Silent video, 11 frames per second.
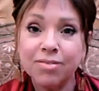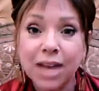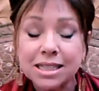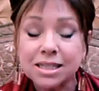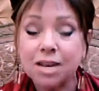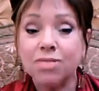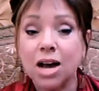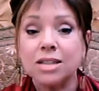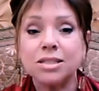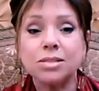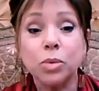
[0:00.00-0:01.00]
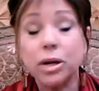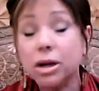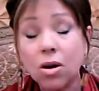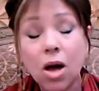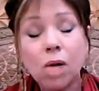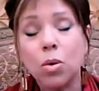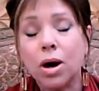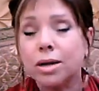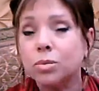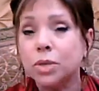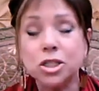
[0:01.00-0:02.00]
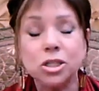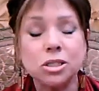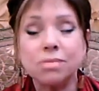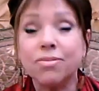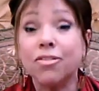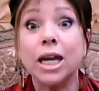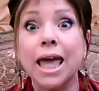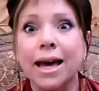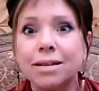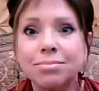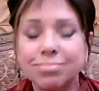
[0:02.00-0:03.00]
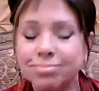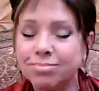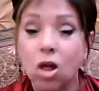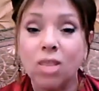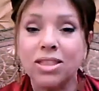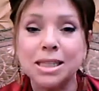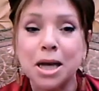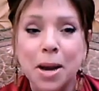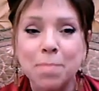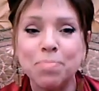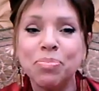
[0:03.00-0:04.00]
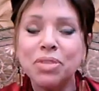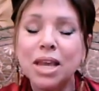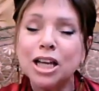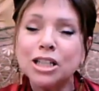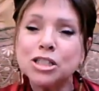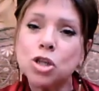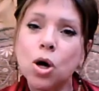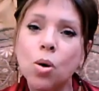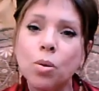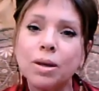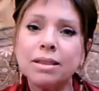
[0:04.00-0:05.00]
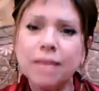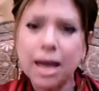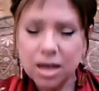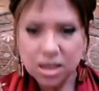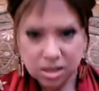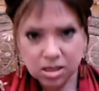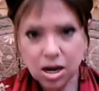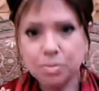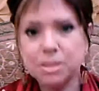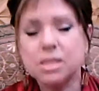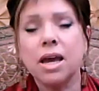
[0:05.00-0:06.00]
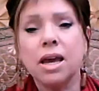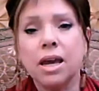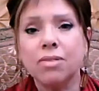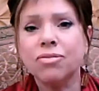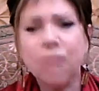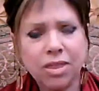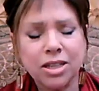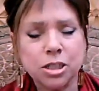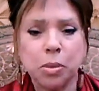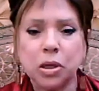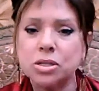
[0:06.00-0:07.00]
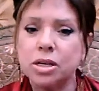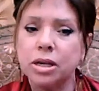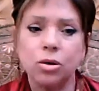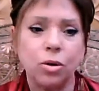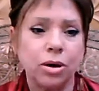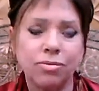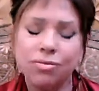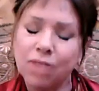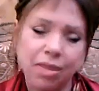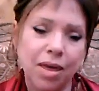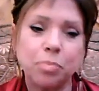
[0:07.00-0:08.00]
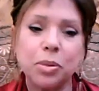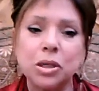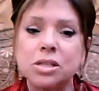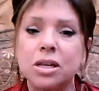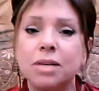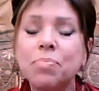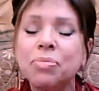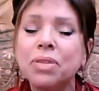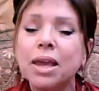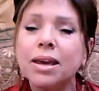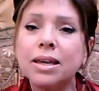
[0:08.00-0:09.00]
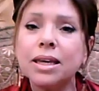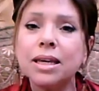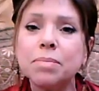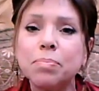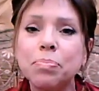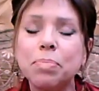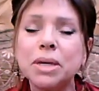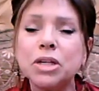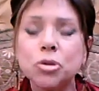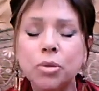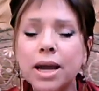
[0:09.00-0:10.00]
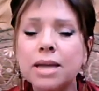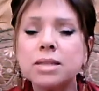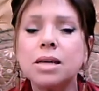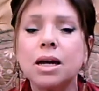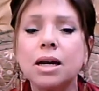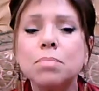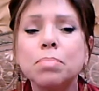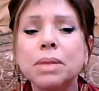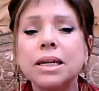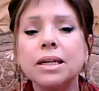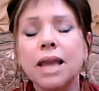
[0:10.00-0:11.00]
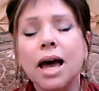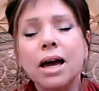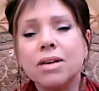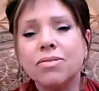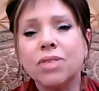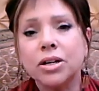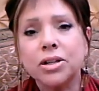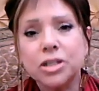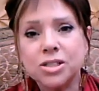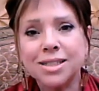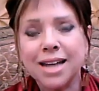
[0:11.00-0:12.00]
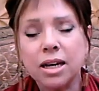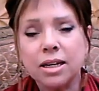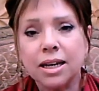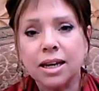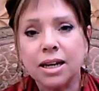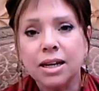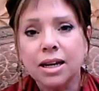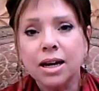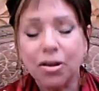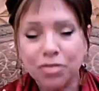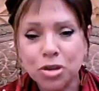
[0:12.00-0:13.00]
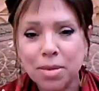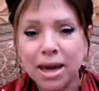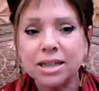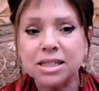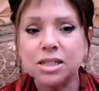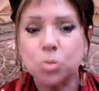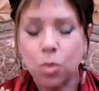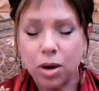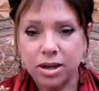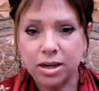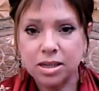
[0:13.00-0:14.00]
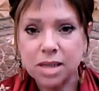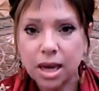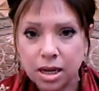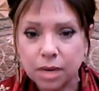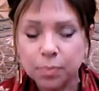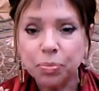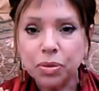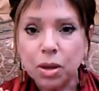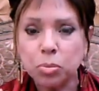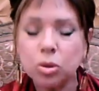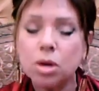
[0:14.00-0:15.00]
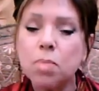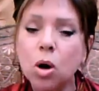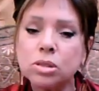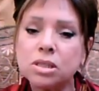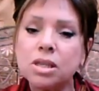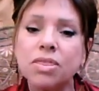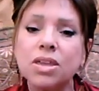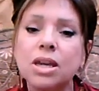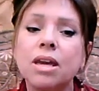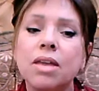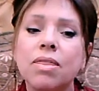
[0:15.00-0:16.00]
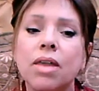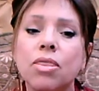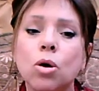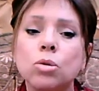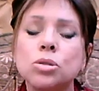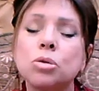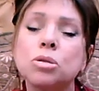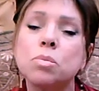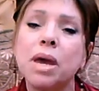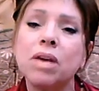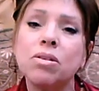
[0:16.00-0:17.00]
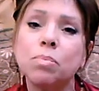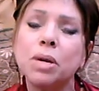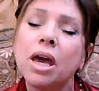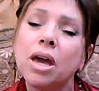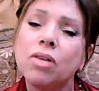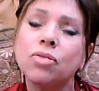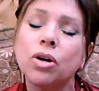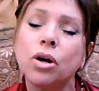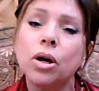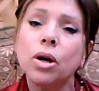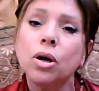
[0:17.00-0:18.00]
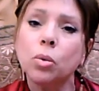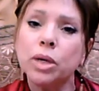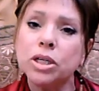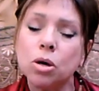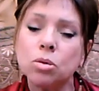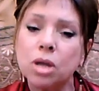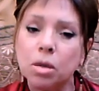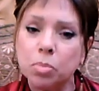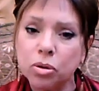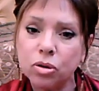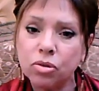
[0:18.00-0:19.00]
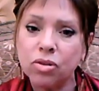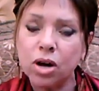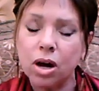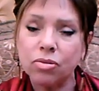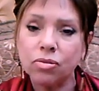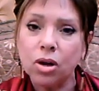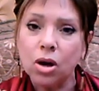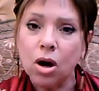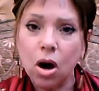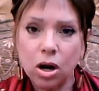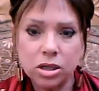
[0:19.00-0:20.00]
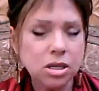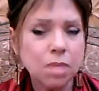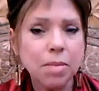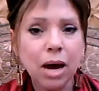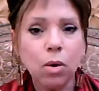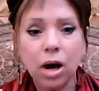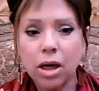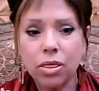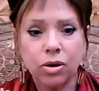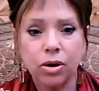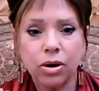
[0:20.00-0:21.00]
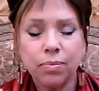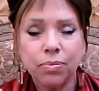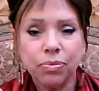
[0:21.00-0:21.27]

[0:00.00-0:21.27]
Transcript: face of us. We are all one. We just forget all the time. So let us stop saying fuck this person or fuck that person. It betrays a complete lack of understanding of humanity's oneness, and it promotes the thinking that those whose behavior we don't approve of are somehow other,